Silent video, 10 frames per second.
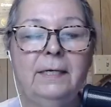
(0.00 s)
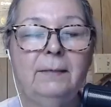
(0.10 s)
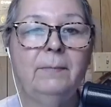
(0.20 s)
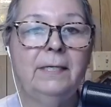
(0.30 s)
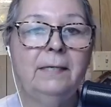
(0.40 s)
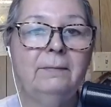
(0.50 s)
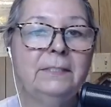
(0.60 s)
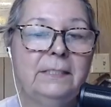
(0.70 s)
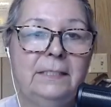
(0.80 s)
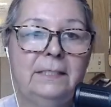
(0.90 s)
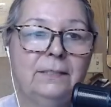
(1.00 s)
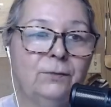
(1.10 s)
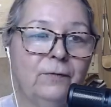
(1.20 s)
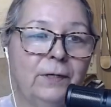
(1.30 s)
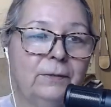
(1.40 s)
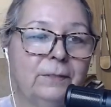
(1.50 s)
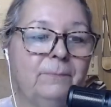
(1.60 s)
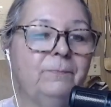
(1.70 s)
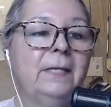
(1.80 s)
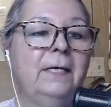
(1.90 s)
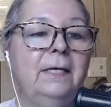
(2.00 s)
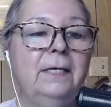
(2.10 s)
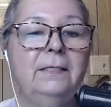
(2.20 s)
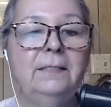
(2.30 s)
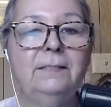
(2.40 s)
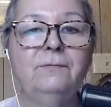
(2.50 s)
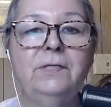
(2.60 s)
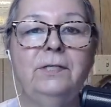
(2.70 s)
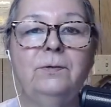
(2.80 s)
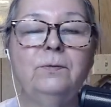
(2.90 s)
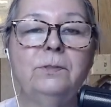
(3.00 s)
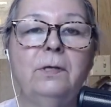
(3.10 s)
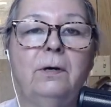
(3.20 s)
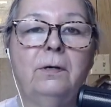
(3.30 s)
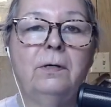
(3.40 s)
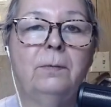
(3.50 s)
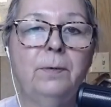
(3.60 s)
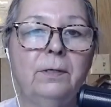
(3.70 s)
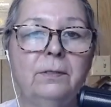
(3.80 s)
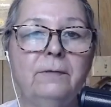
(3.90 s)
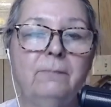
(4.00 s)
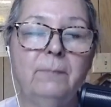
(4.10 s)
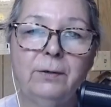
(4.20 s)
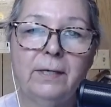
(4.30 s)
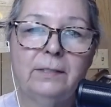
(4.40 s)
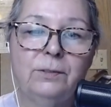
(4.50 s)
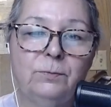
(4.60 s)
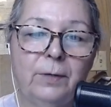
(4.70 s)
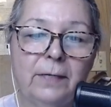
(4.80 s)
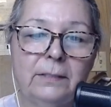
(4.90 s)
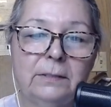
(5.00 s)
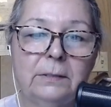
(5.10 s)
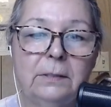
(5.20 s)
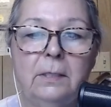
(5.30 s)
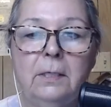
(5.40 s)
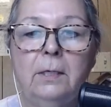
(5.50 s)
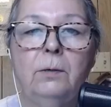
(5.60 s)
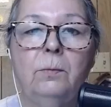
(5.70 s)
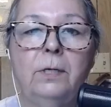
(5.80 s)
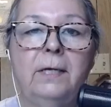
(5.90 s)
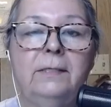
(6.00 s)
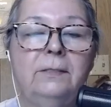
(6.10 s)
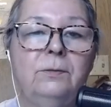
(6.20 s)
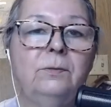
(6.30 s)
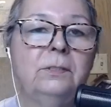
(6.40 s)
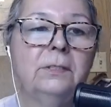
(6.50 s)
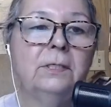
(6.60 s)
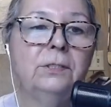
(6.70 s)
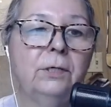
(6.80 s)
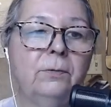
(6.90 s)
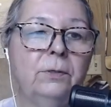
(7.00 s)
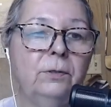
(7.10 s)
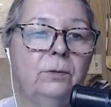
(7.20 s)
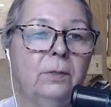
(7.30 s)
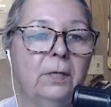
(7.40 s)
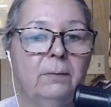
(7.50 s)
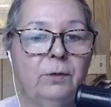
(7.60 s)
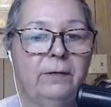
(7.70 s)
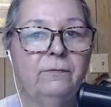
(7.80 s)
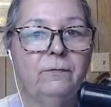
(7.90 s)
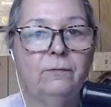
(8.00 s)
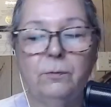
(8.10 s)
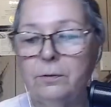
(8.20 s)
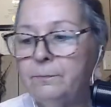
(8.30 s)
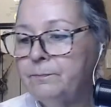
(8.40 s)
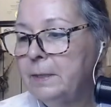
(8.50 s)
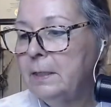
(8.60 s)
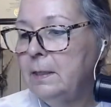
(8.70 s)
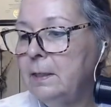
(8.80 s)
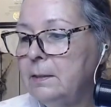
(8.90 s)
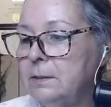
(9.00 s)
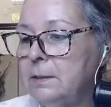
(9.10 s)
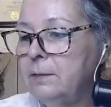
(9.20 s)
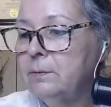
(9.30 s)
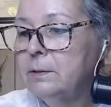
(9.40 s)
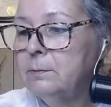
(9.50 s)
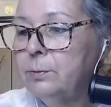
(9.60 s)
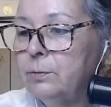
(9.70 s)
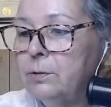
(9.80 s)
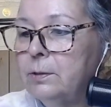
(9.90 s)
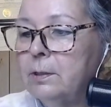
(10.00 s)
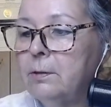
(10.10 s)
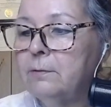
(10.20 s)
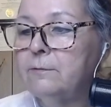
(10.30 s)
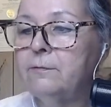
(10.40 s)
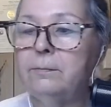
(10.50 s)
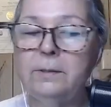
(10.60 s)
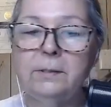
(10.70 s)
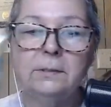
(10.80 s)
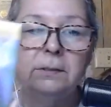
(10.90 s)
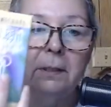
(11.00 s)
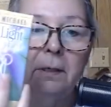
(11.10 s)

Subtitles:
my name is Tina Zufelt, and these videos are a part of my gratitude practice. What I do is I share with you what I'm grateful for, and today we're going to pull a card from this